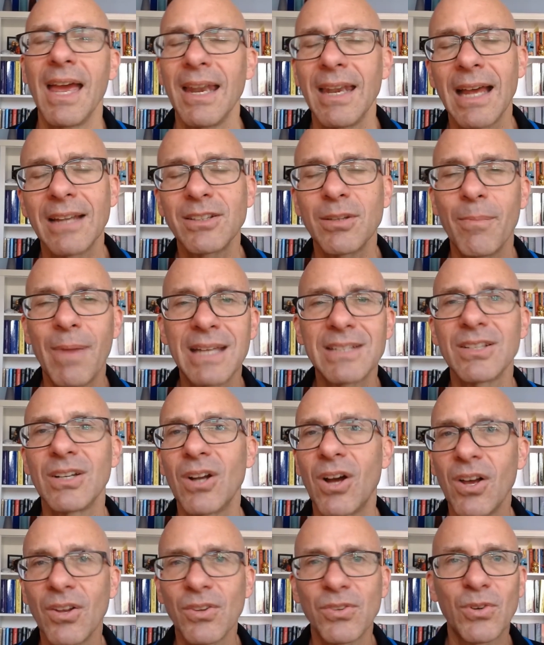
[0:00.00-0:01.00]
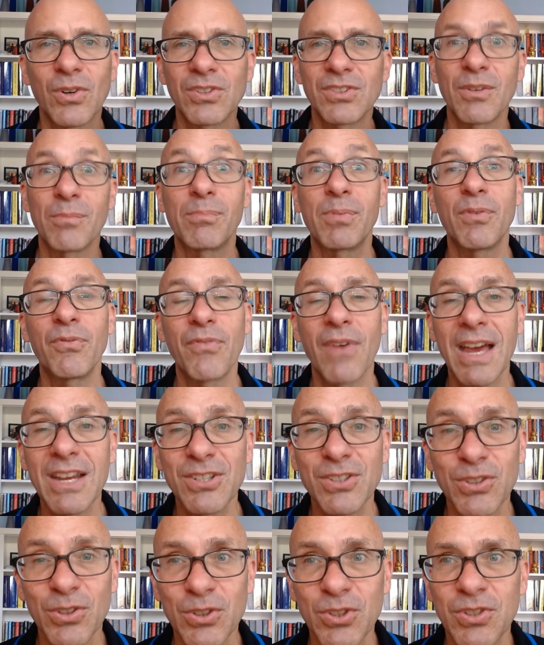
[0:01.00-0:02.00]
Not to mention all sorts of
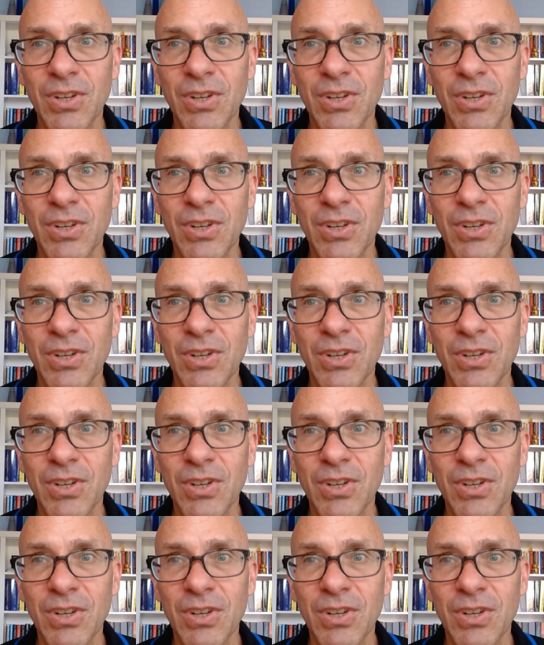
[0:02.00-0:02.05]
professional